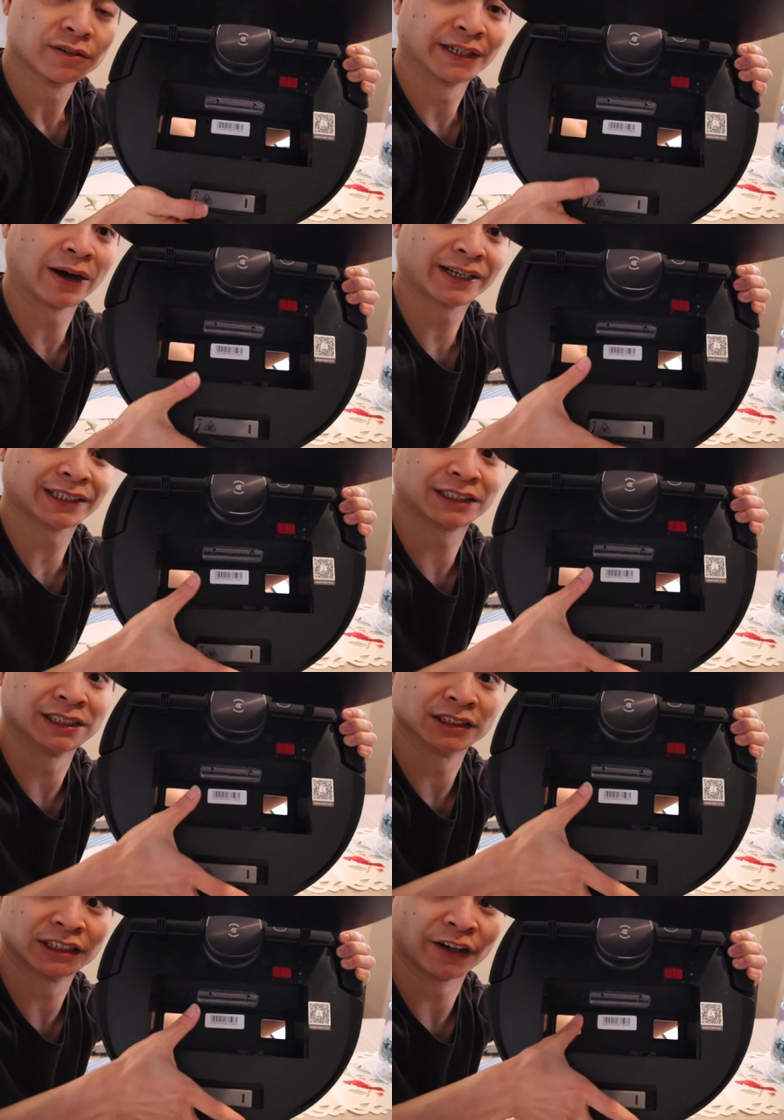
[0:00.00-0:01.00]
Now I got
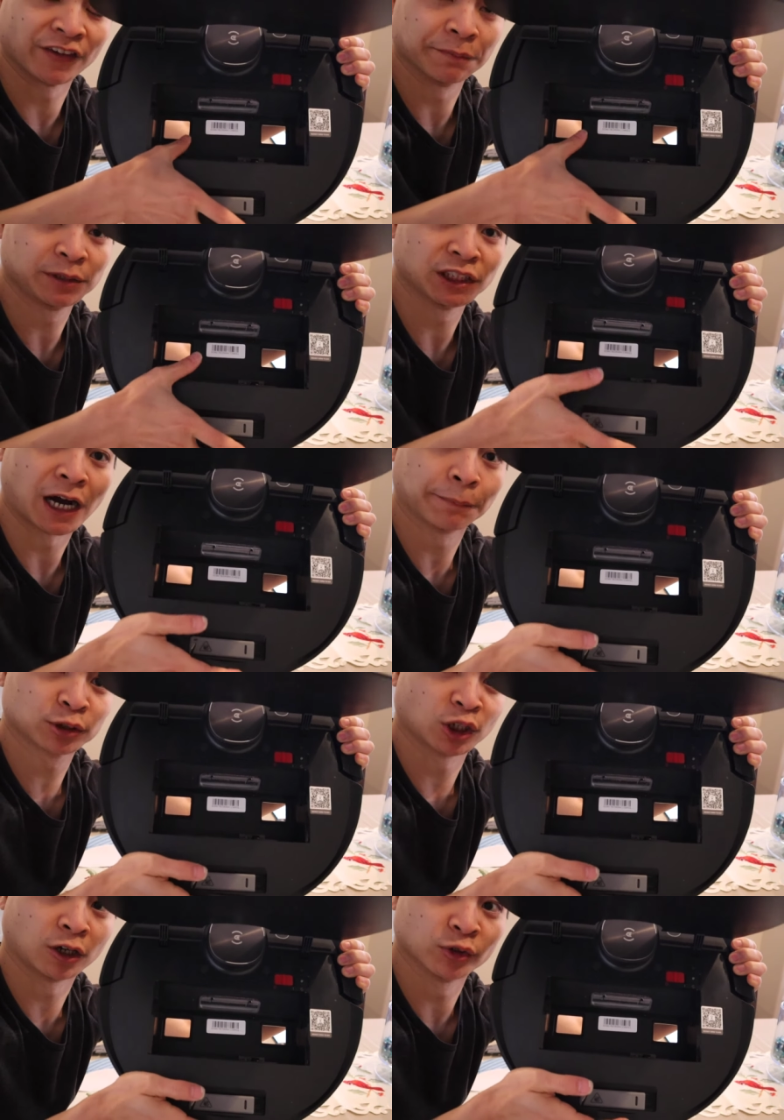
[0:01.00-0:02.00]
the self-emptying
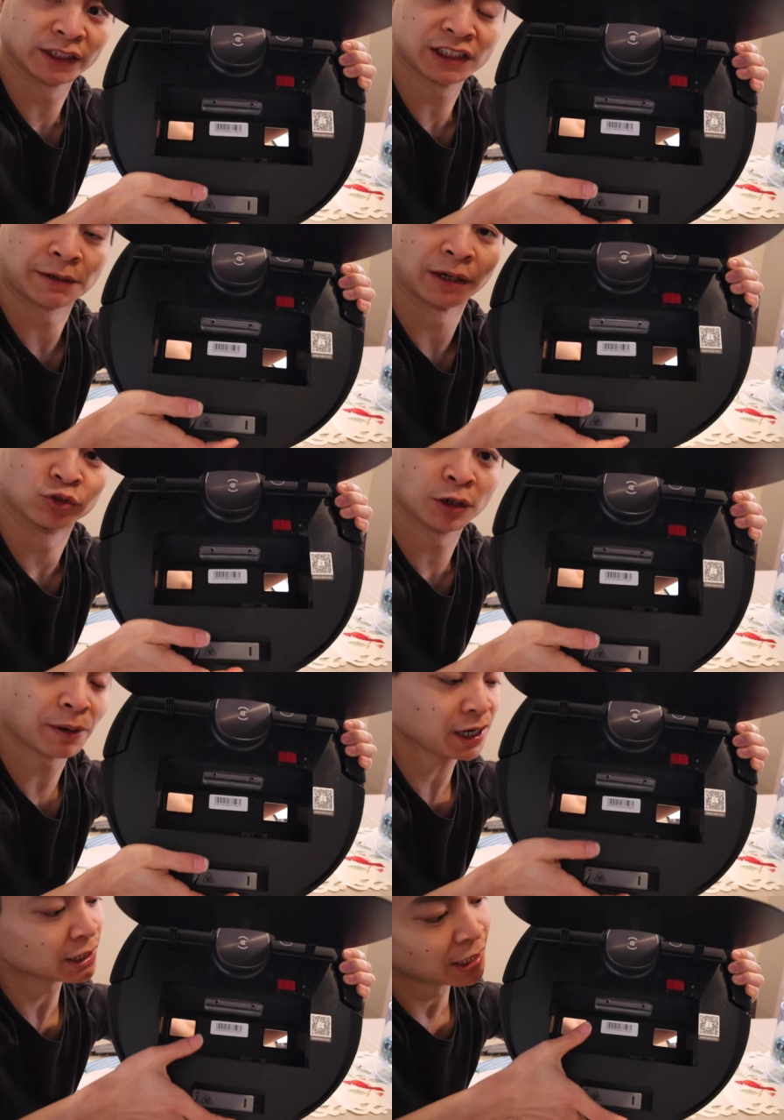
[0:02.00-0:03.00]
option already on my
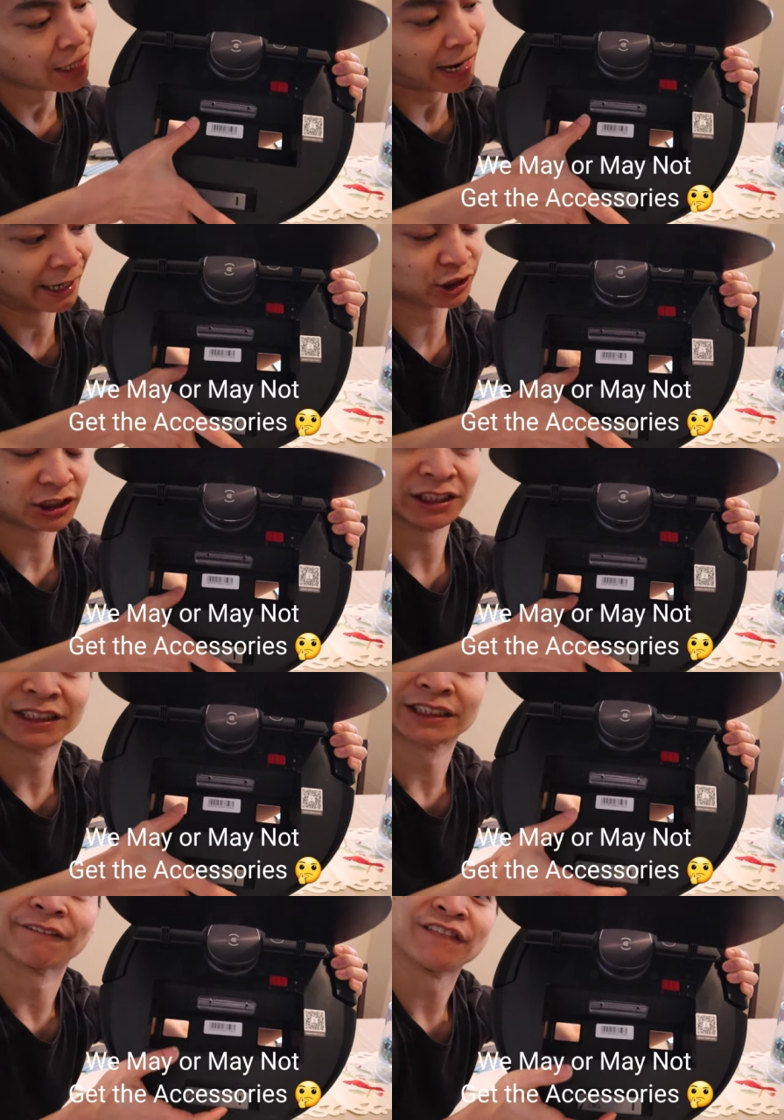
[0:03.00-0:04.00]
robot. I just need
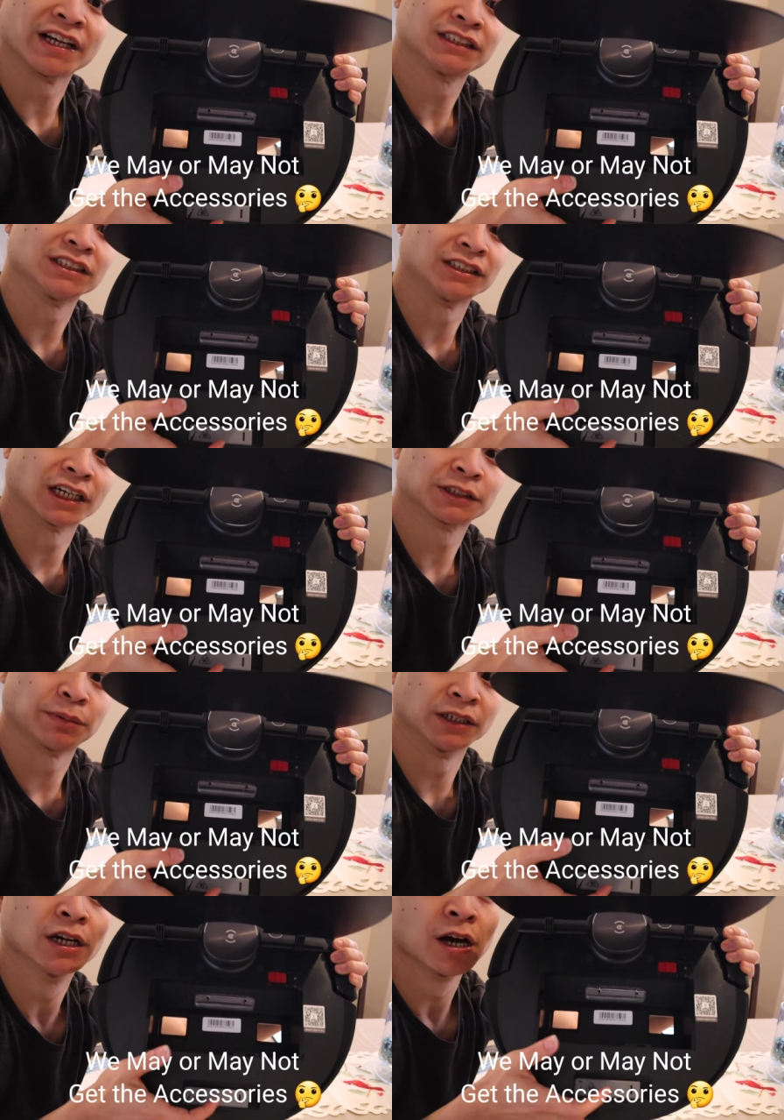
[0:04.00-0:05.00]
to get the fancy
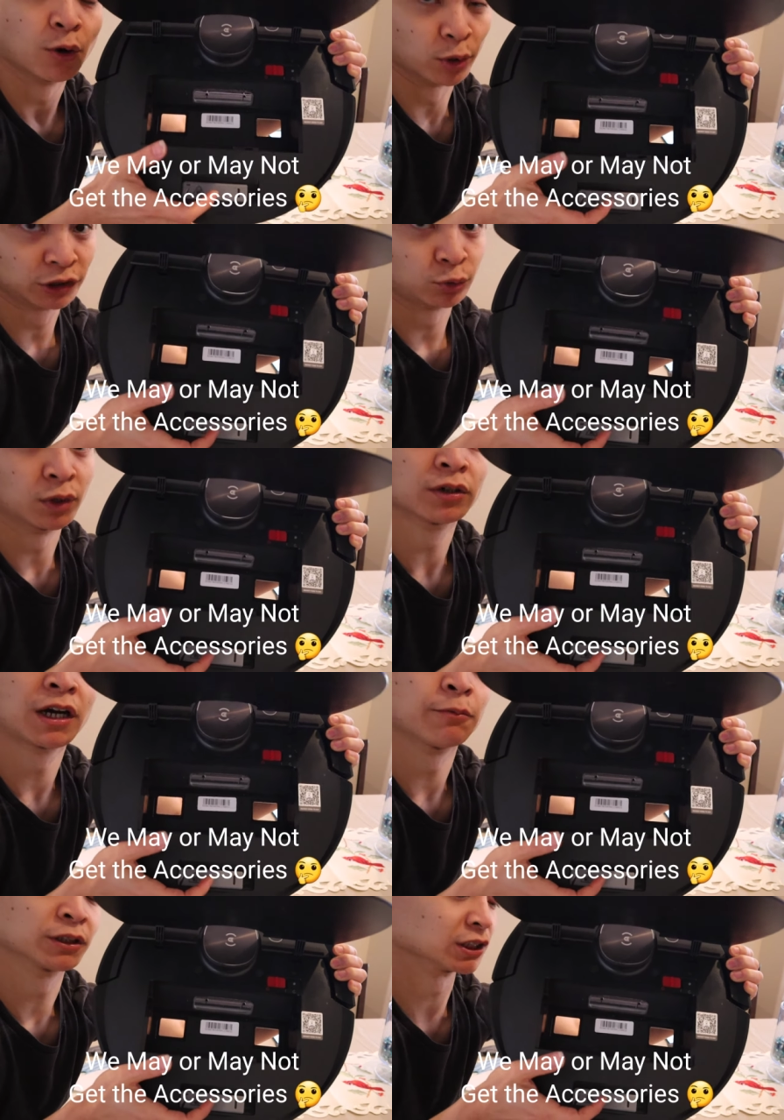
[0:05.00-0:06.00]
dustbin, which will
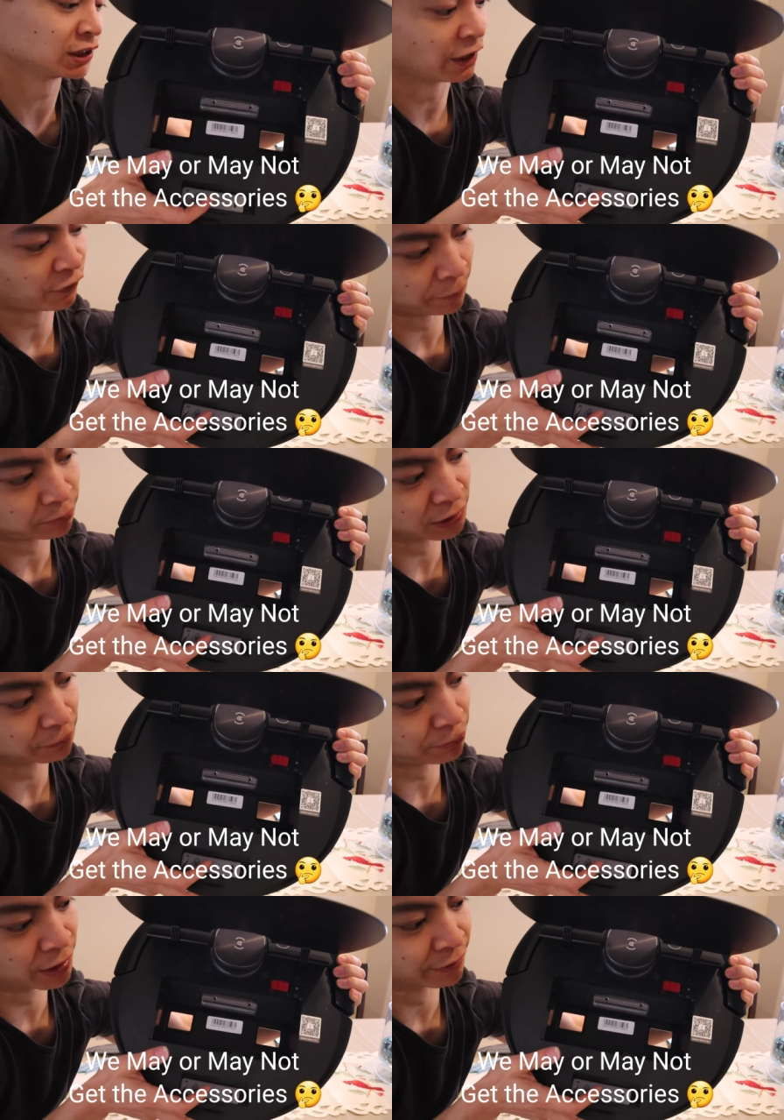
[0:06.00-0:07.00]
come with the
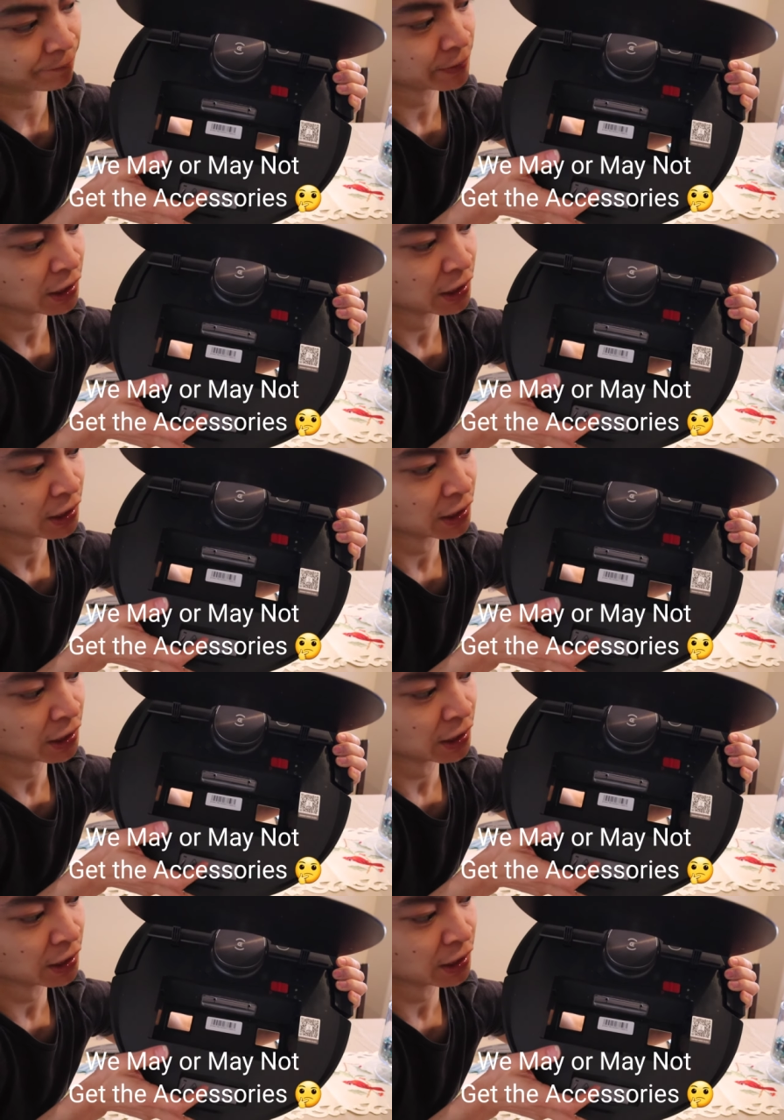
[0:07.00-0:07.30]
self-emptying bin.